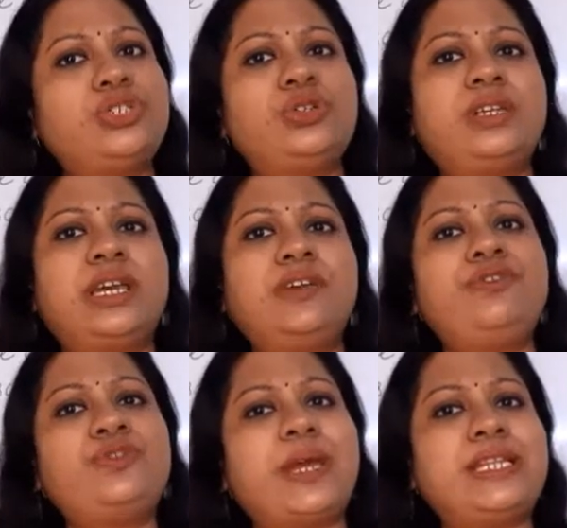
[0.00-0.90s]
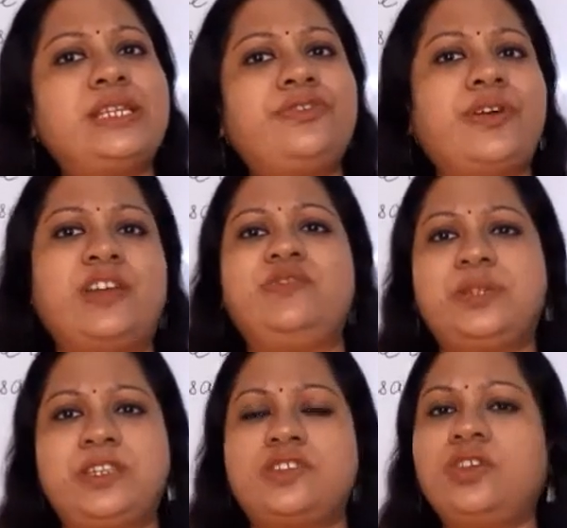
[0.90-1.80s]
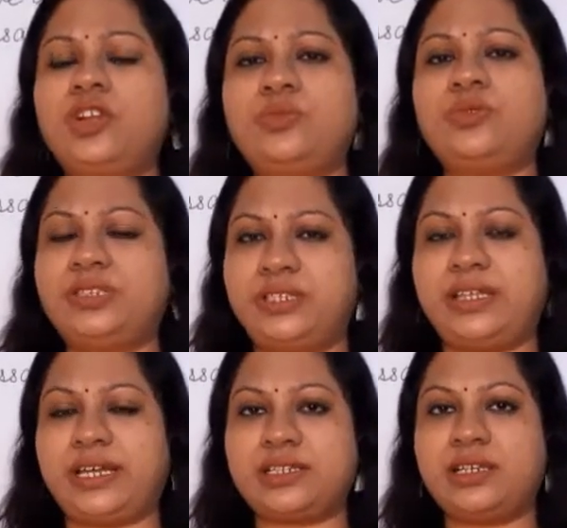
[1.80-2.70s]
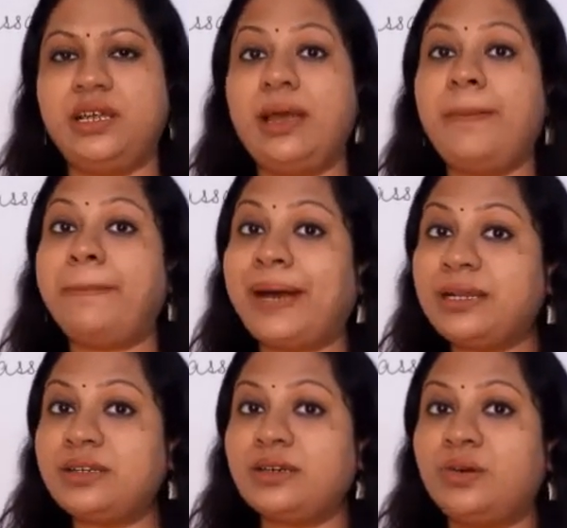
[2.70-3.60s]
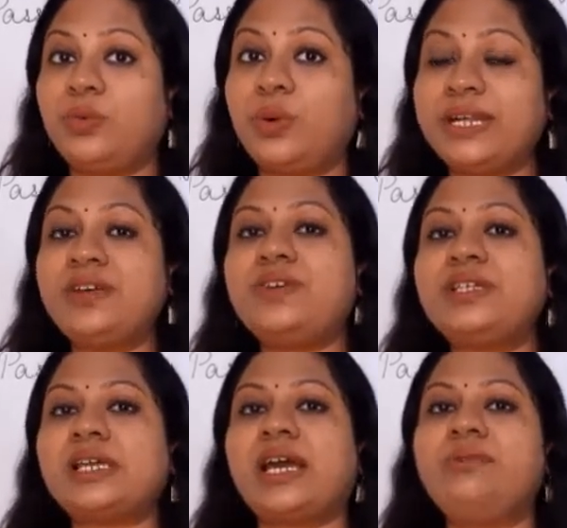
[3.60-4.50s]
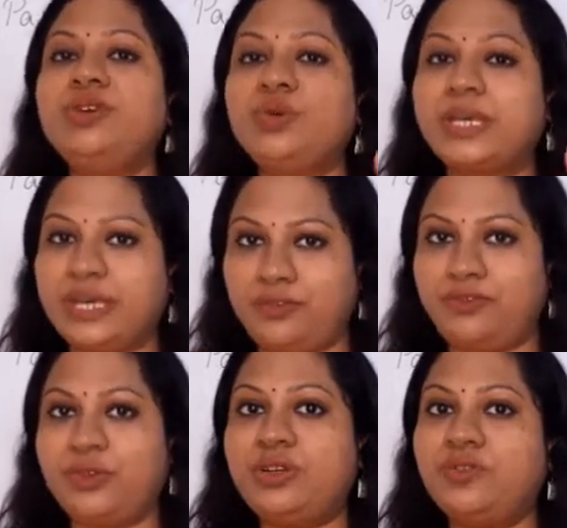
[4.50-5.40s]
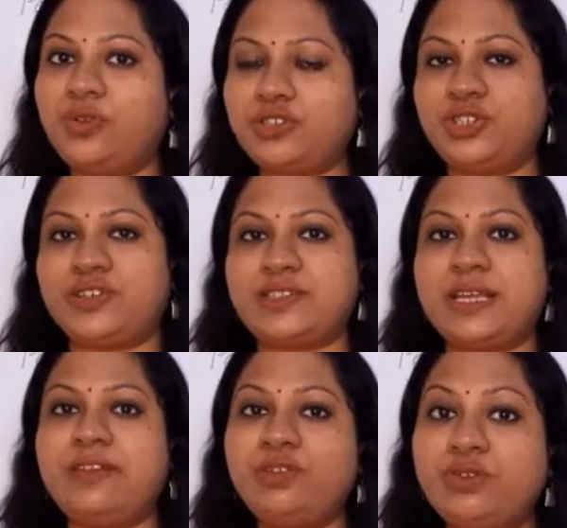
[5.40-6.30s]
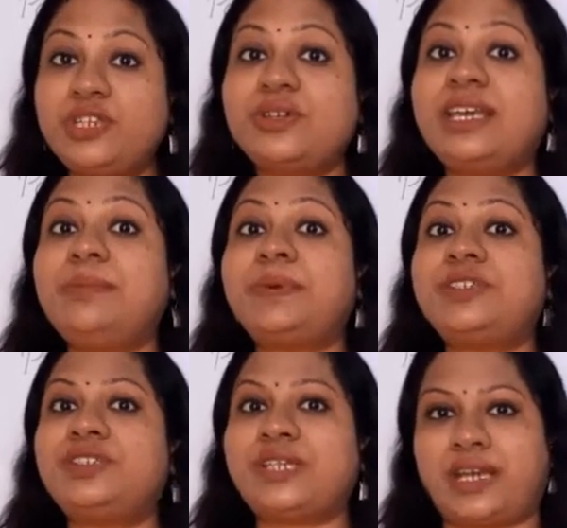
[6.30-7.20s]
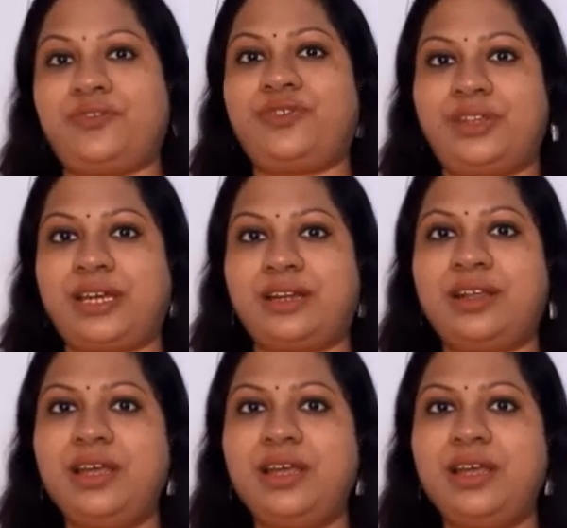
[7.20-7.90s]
should give 25 minutes, not more than that. But whatever time you give, you devote yourself, you need to keep a check for that.